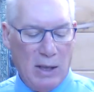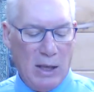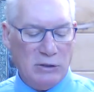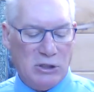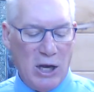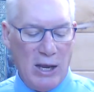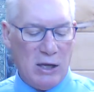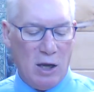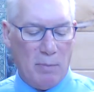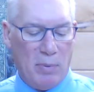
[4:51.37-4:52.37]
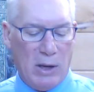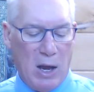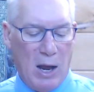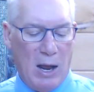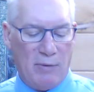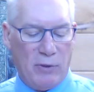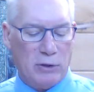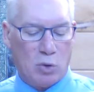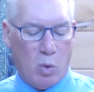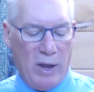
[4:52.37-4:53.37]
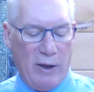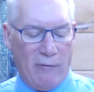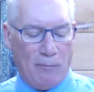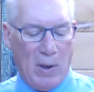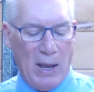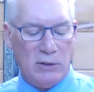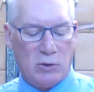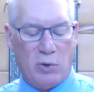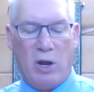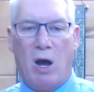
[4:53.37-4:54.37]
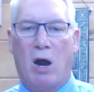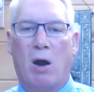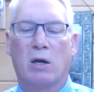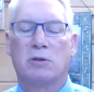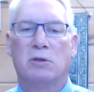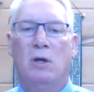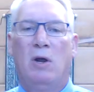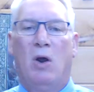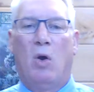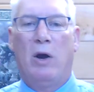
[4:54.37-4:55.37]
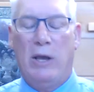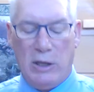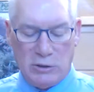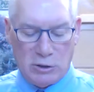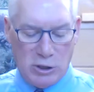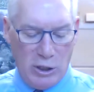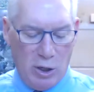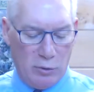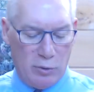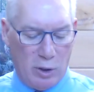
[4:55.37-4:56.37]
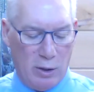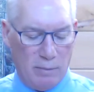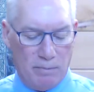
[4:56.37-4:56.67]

and Jacob begot the twelve patriarchs, or his children.